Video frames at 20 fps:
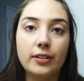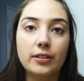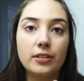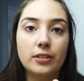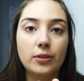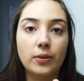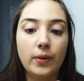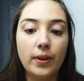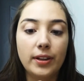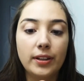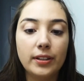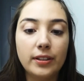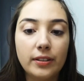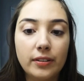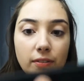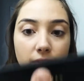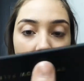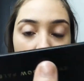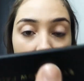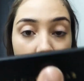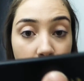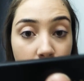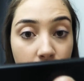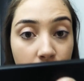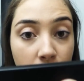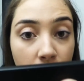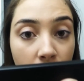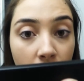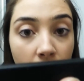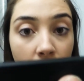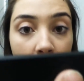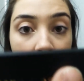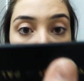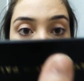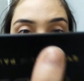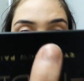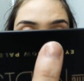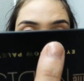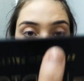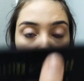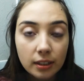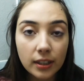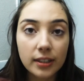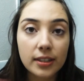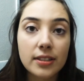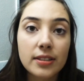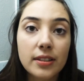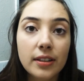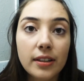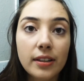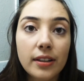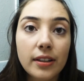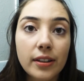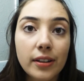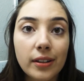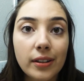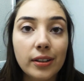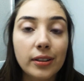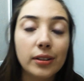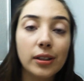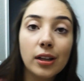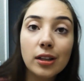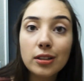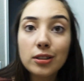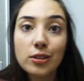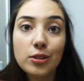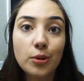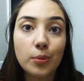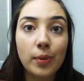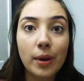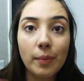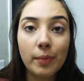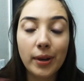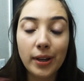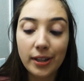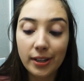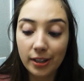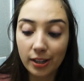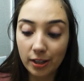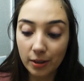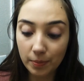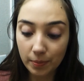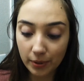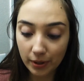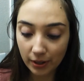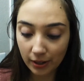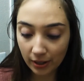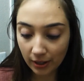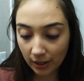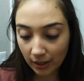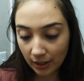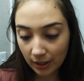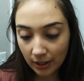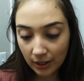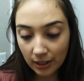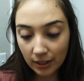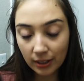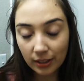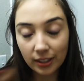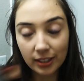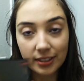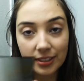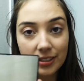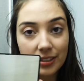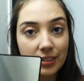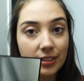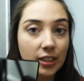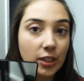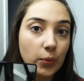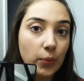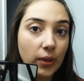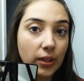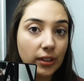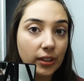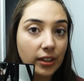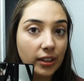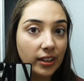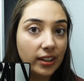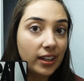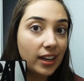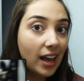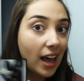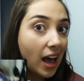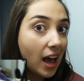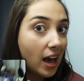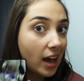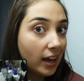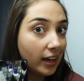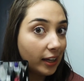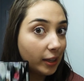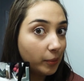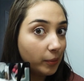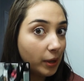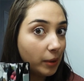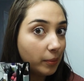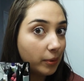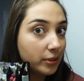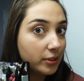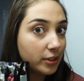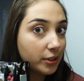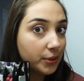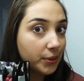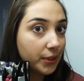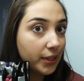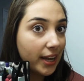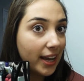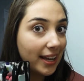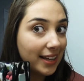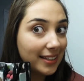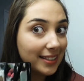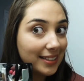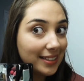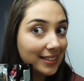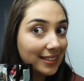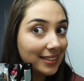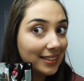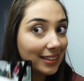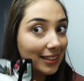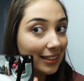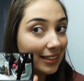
so I can just kind of sit here and do my makeup. Let's see what look I am able to create. I'm